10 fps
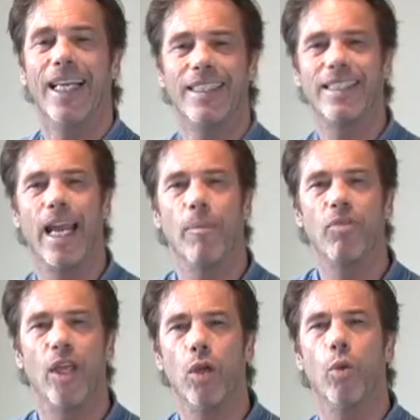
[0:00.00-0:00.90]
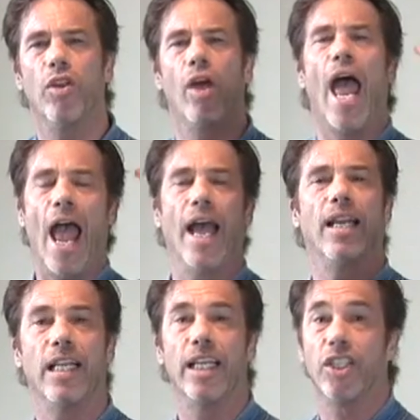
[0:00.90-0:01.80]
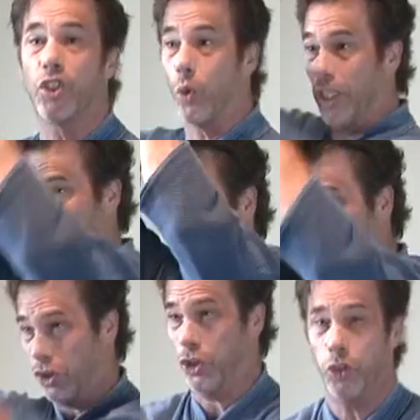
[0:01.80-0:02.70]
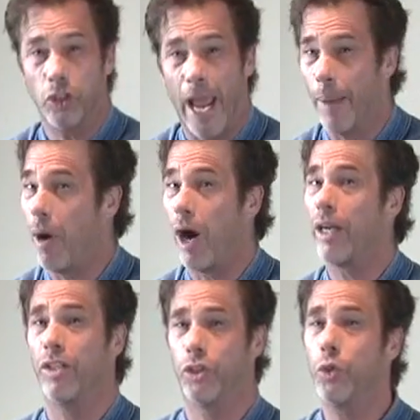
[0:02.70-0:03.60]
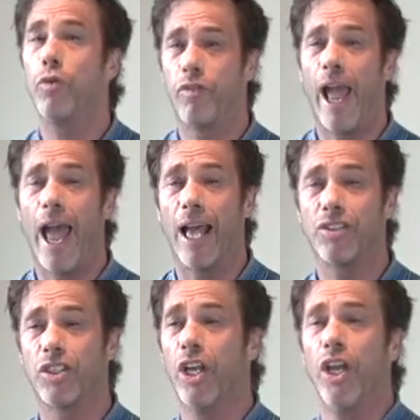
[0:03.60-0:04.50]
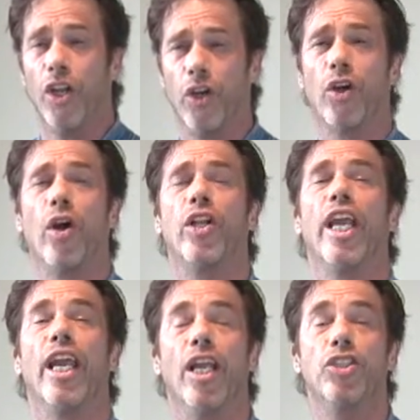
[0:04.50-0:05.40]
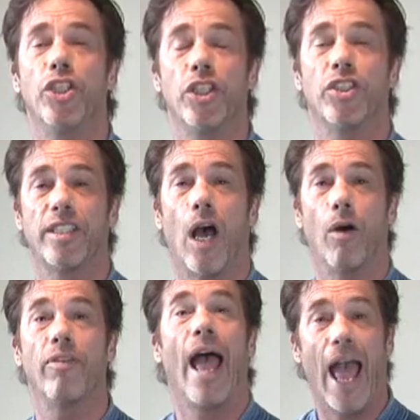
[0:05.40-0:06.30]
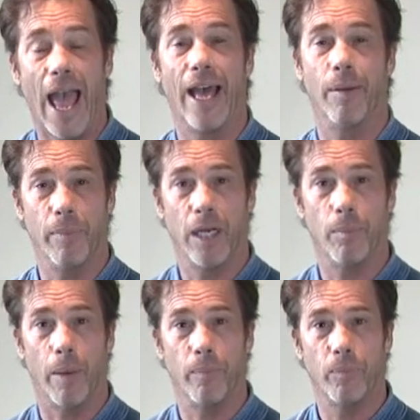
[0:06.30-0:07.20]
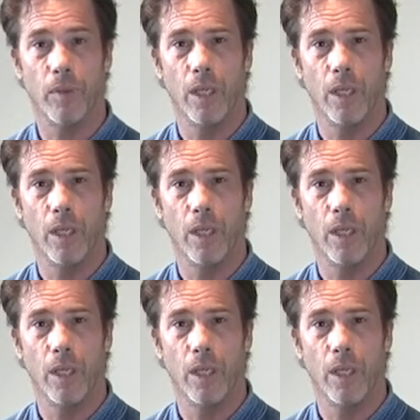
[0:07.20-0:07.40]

Same thing with handling a sword. If you go too damn hard and too fast, you're going to injure yourself at a minimum.